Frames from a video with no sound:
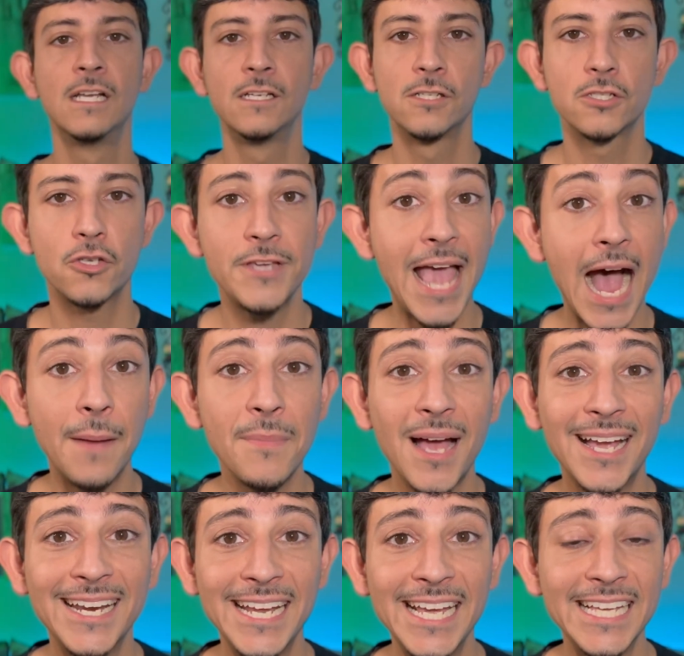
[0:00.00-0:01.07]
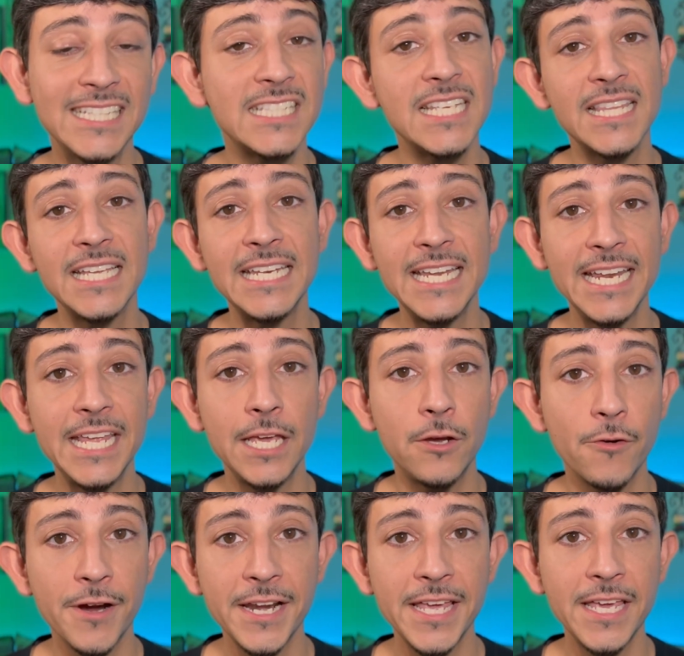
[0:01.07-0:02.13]
So yeah, I'm not gonna get into the nitty
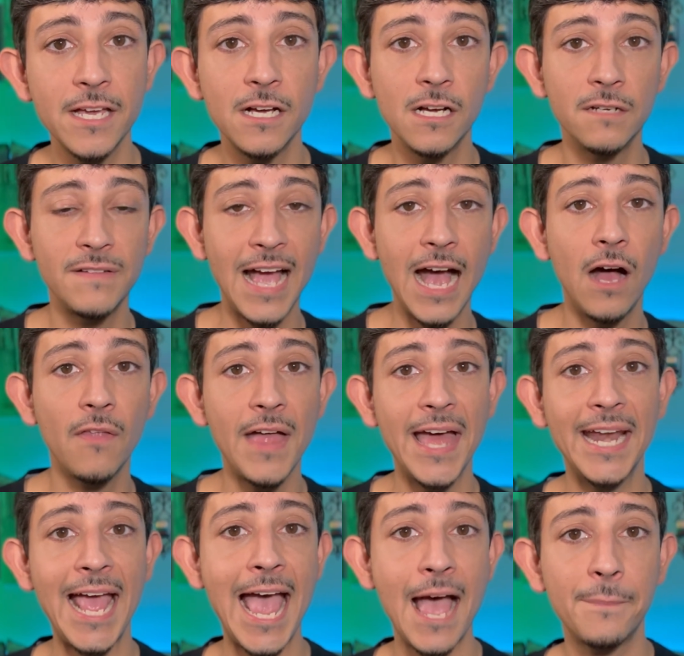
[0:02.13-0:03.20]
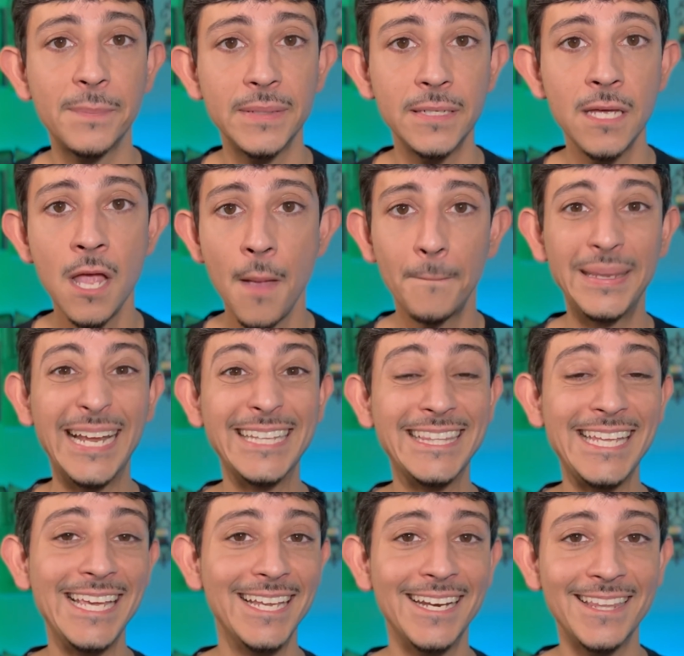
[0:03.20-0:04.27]
gritty of how that happened, but at
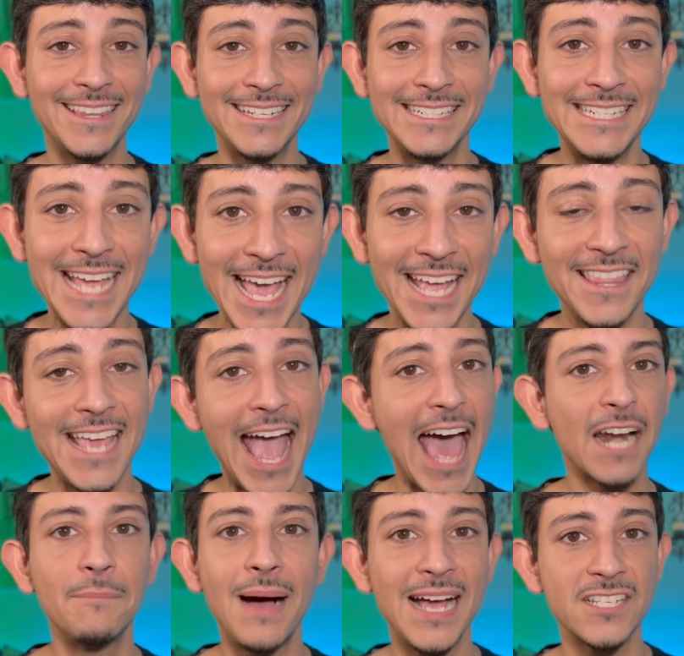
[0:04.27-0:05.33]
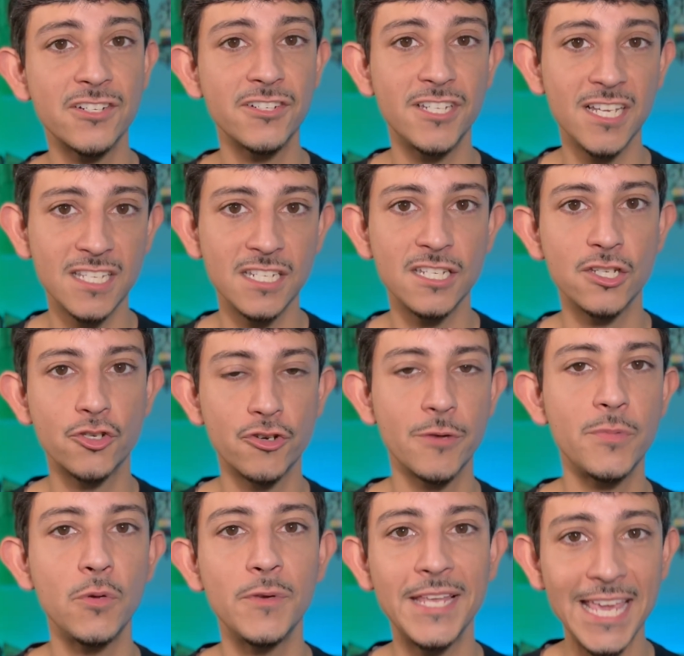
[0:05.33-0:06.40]
the end of the day, the atomizer doesn't
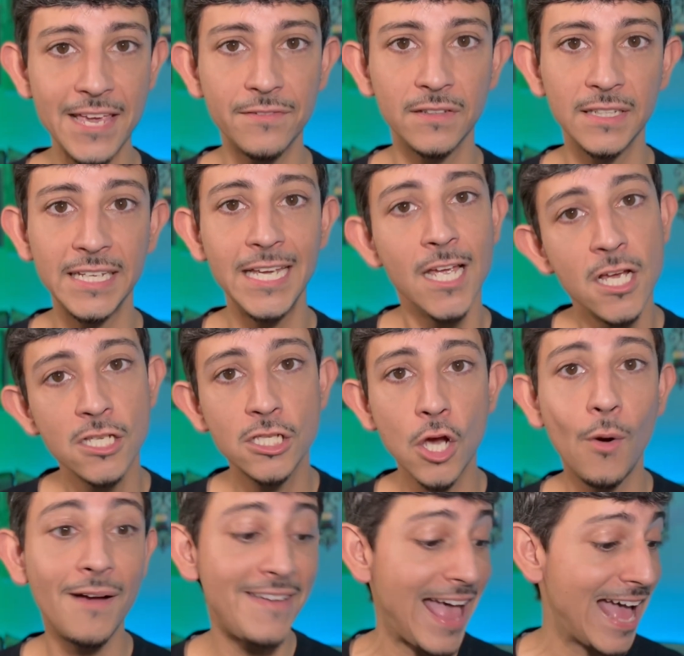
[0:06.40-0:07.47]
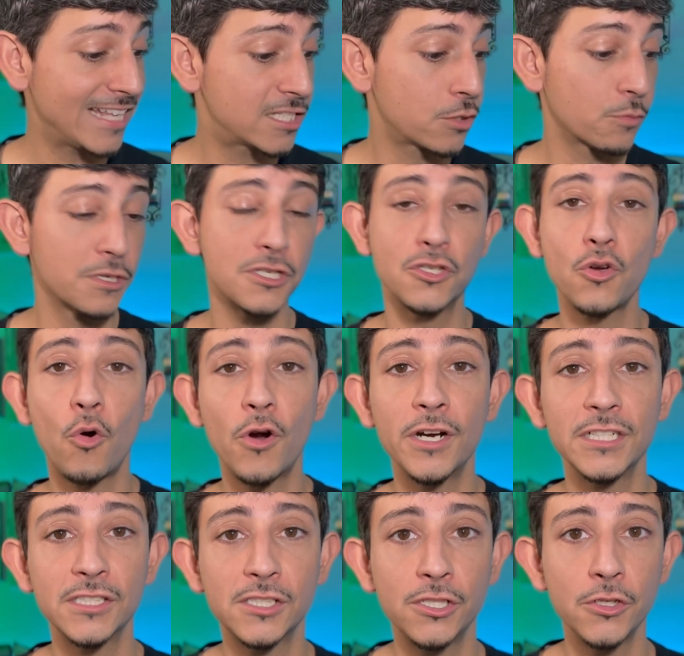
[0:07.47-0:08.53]
distribute evenly, so I've had to
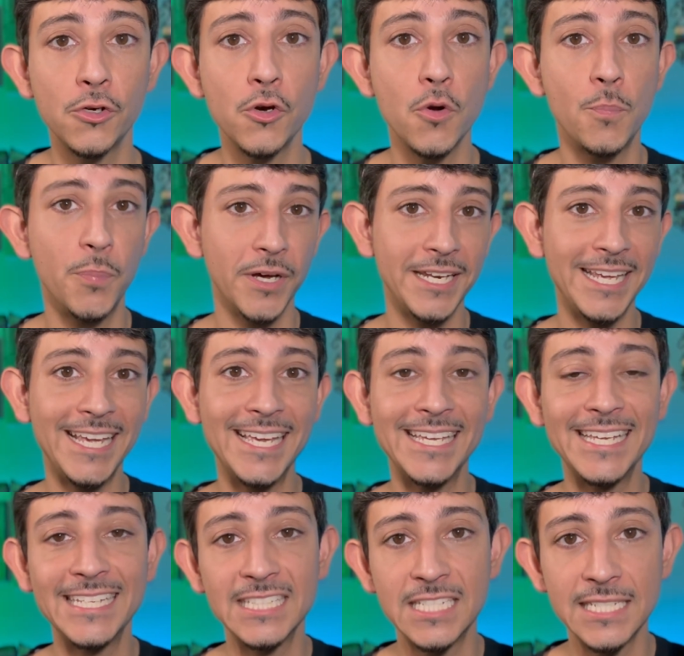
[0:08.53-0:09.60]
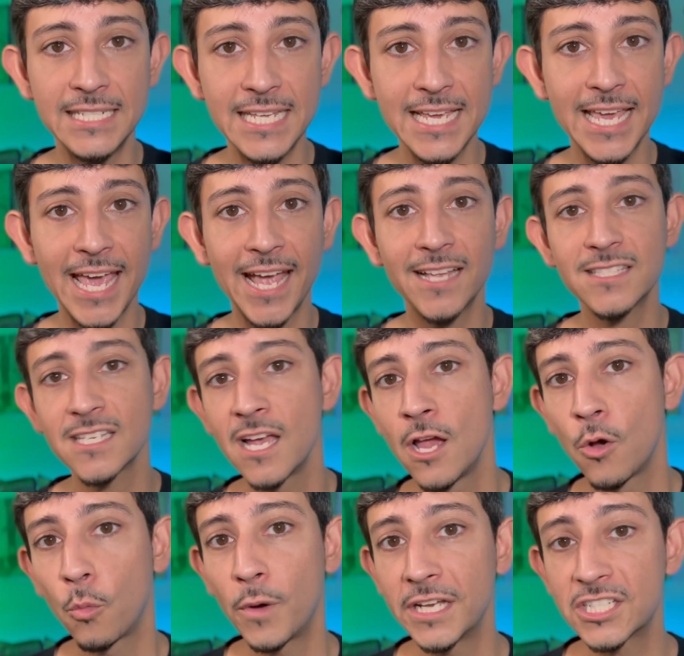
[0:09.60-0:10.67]
resort to putting it into decants,
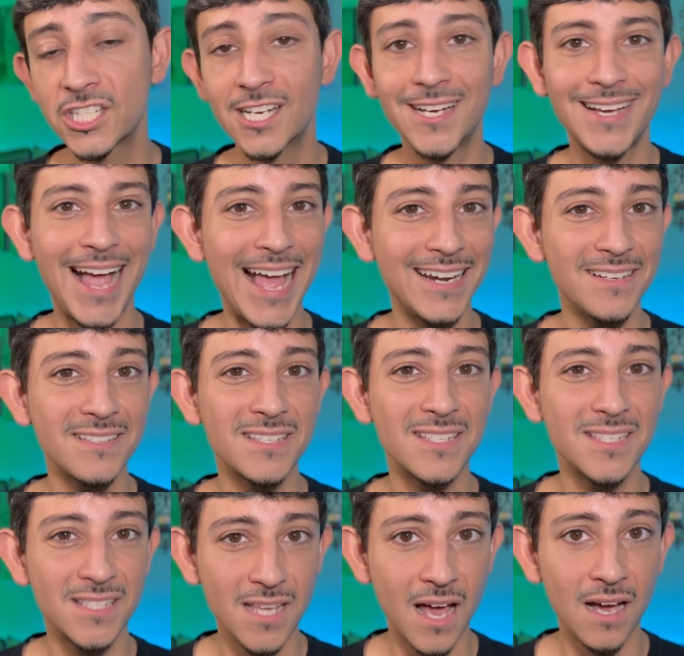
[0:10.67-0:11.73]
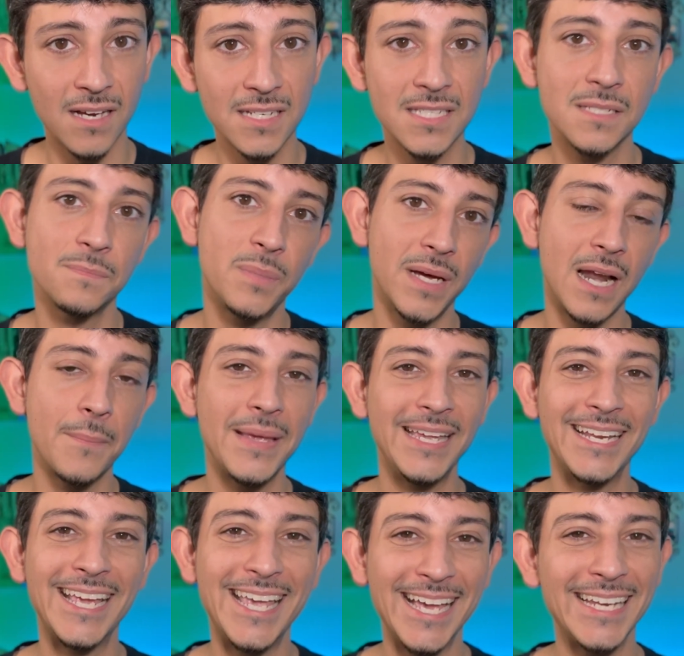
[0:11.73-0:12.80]
which kind of sucks, but I mean,
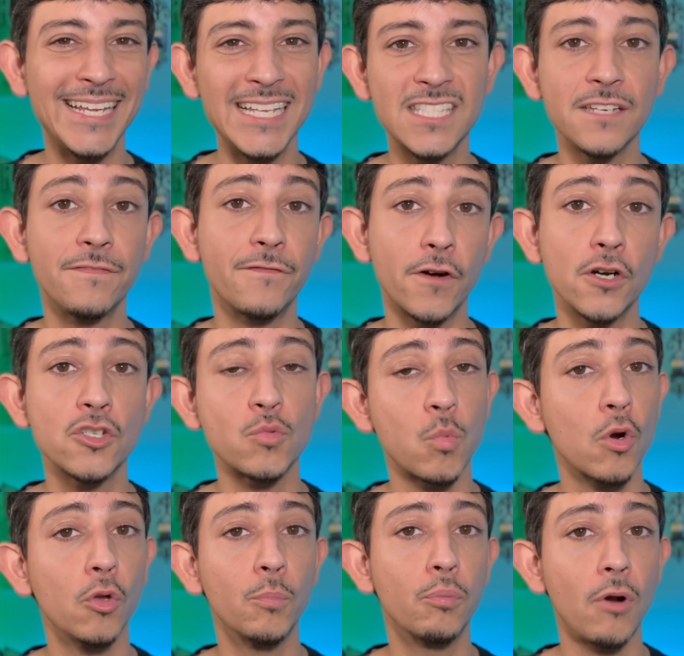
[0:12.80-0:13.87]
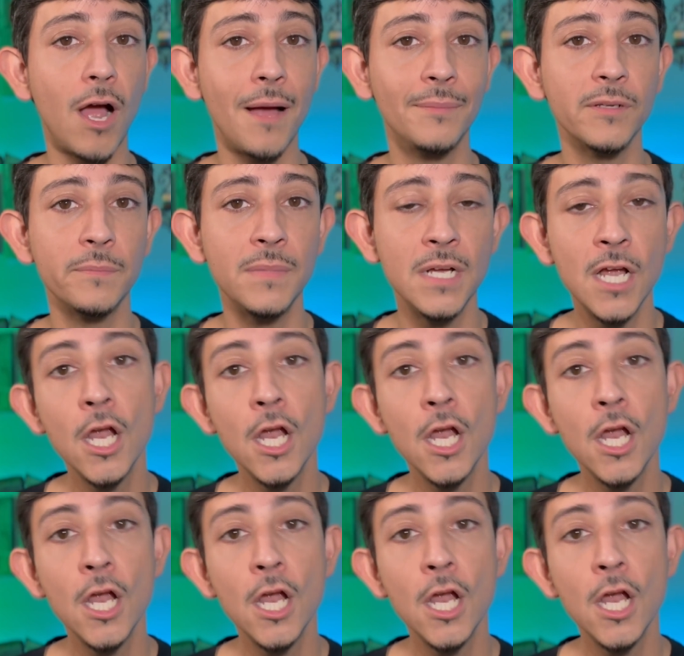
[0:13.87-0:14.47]
again, it's a first world problem.